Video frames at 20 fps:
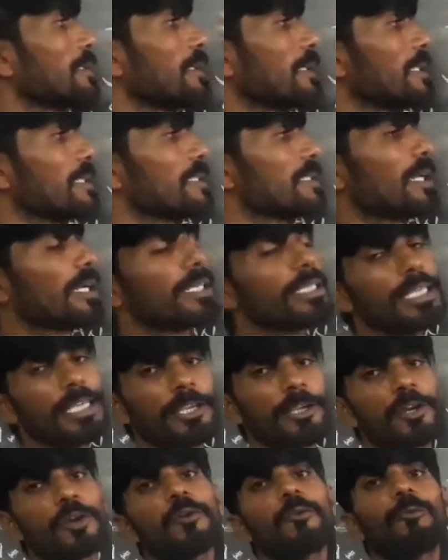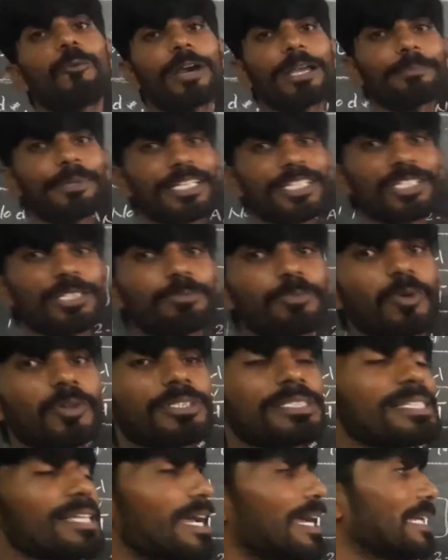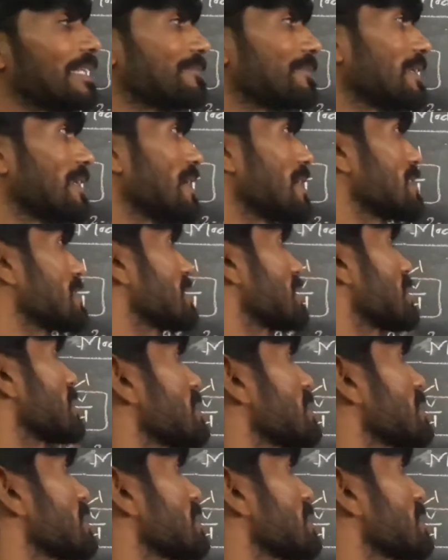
These are the vibration modes as well as